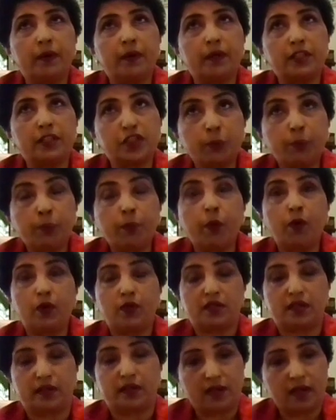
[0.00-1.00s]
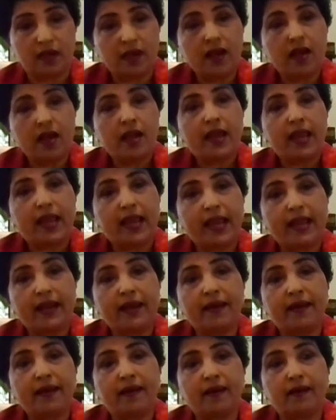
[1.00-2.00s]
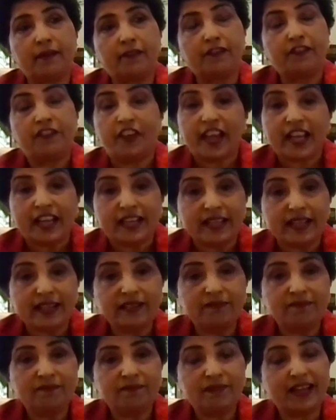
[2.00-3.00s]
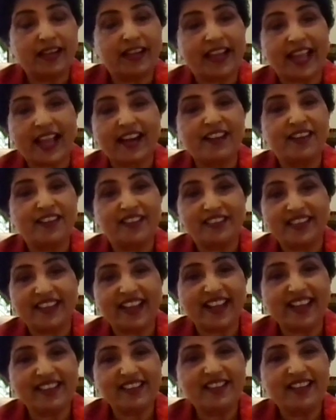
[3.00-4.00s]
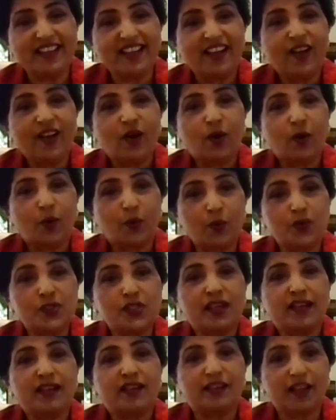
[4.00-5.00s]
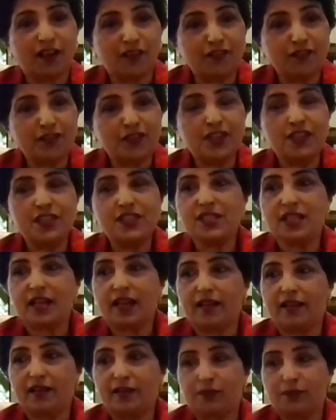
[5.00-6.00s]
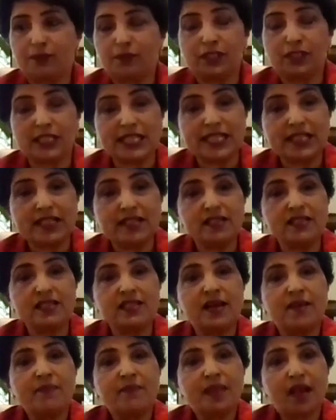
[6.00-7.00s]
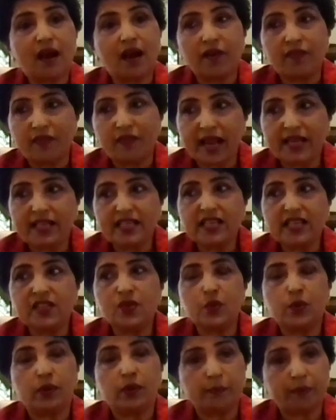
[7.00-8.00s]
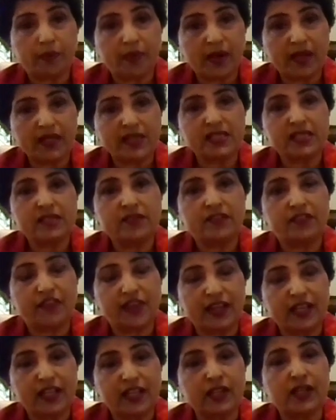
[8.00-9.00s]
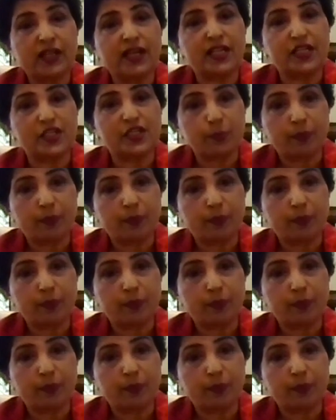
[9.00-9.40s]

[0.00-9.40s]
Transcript: supported in uh, failing again and again whose governors and whose leaders are ready to embrace failure as